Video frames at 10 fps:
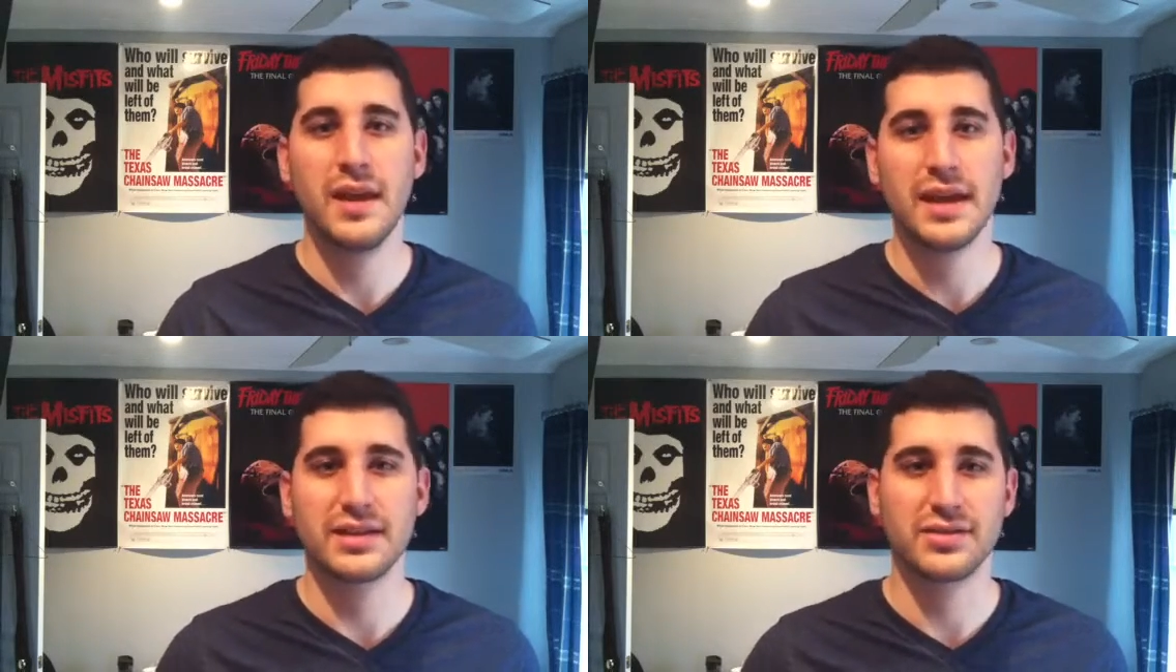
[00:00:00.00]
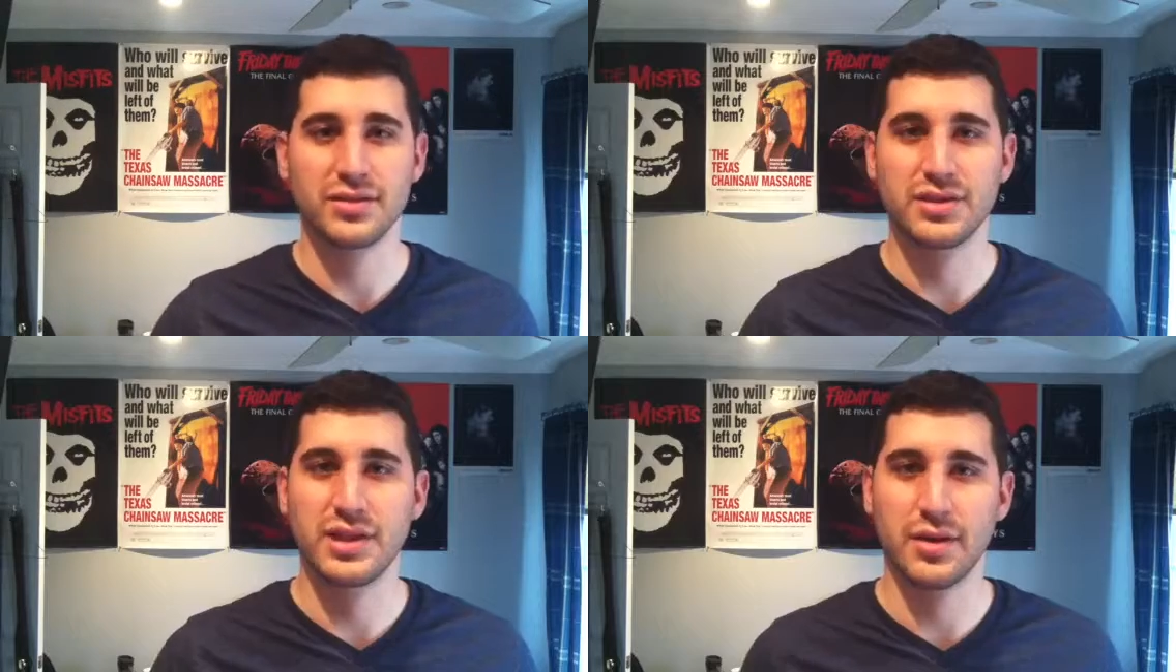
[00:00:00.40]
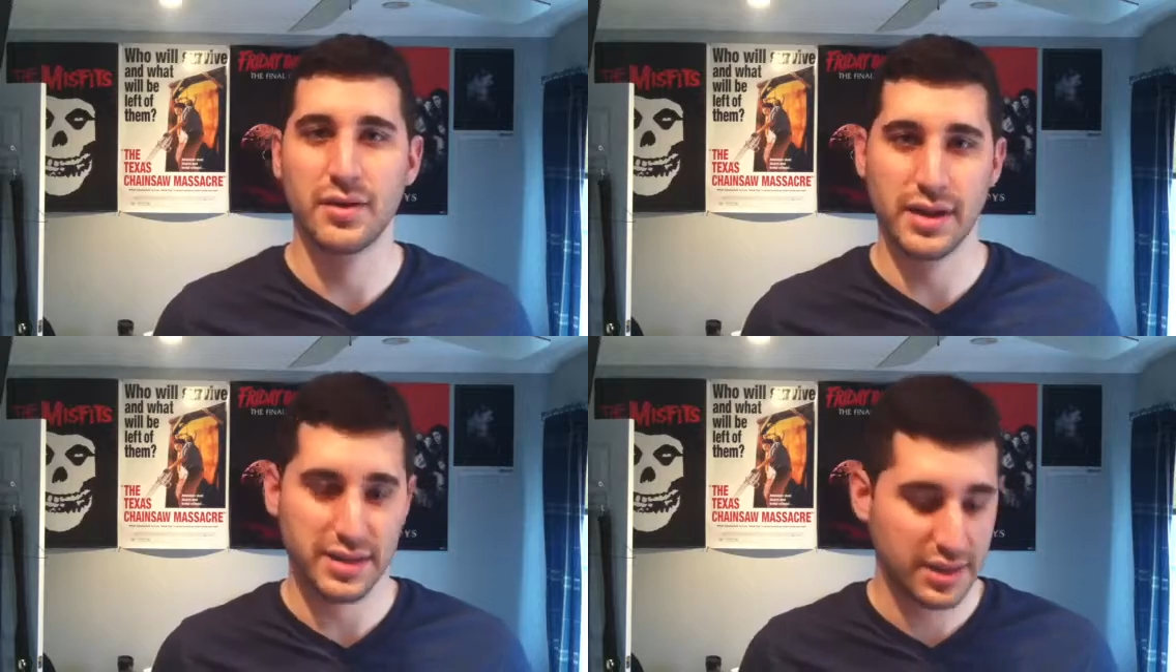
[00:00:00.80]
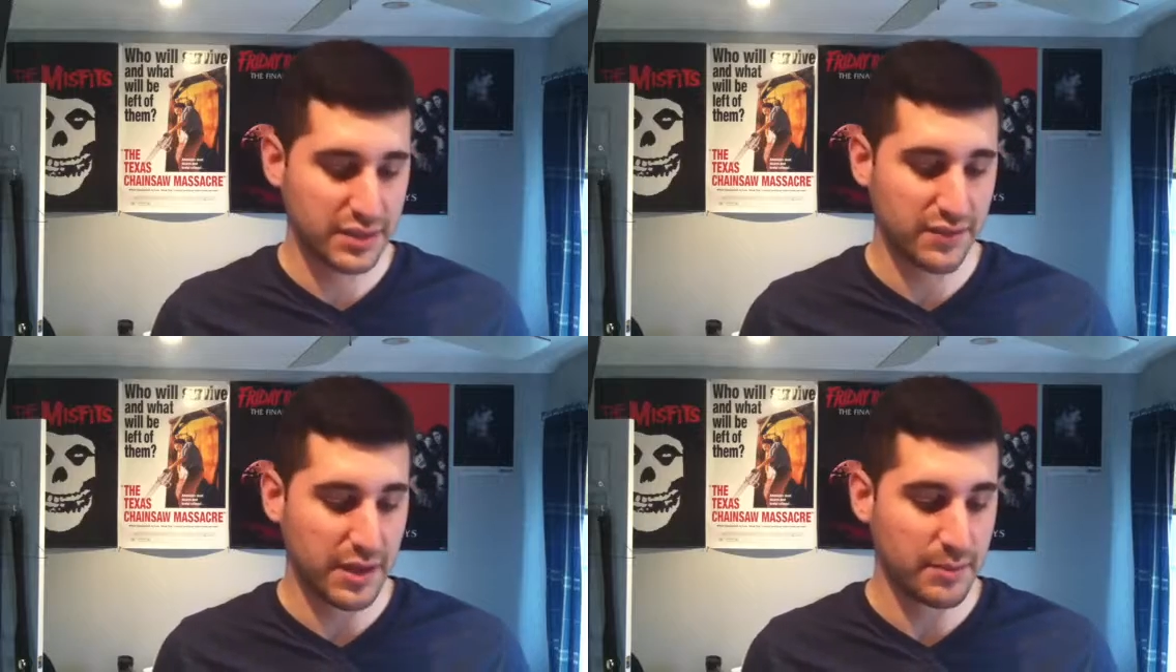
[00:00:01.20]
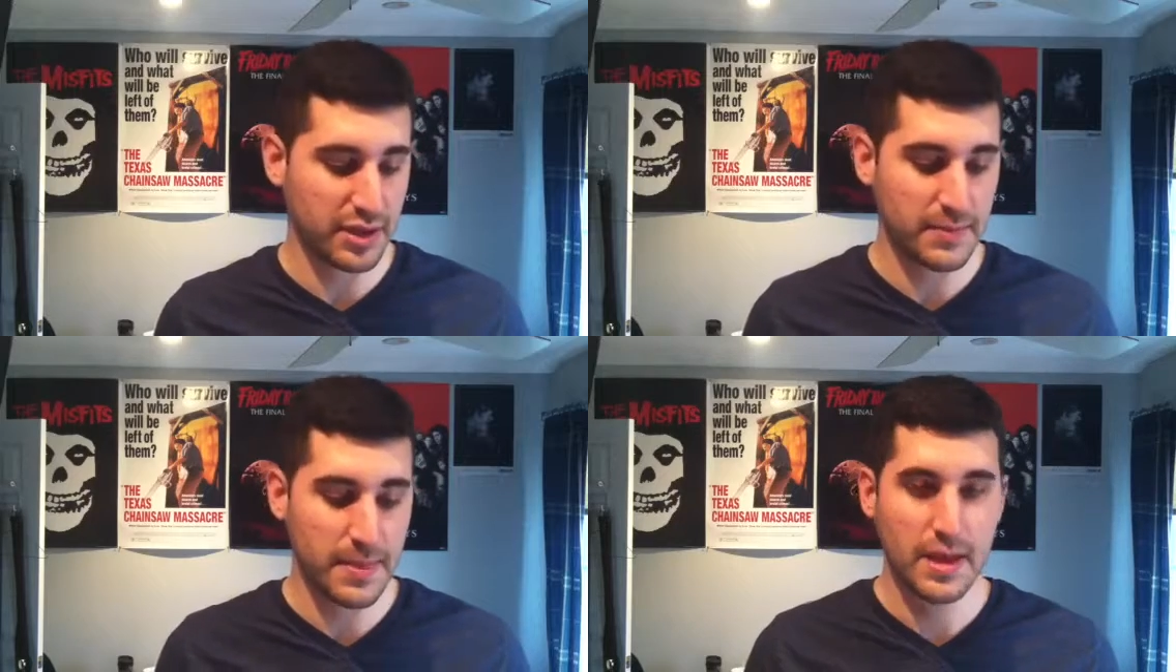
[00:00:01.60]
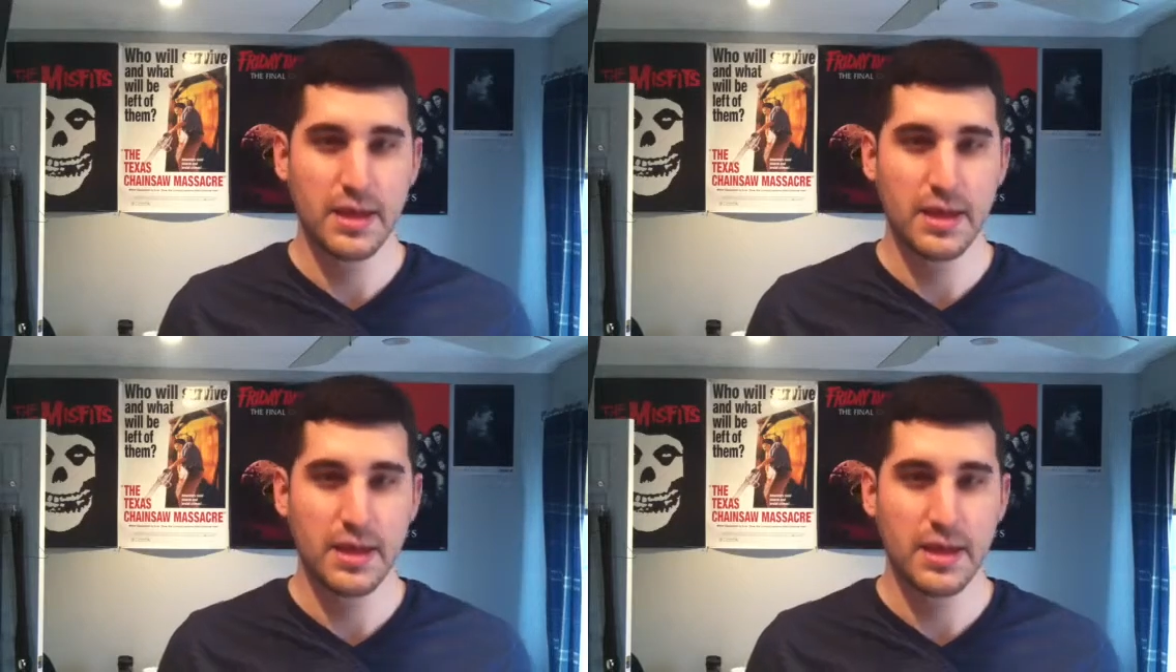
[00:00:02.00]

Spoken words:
and starts terrorizing this family.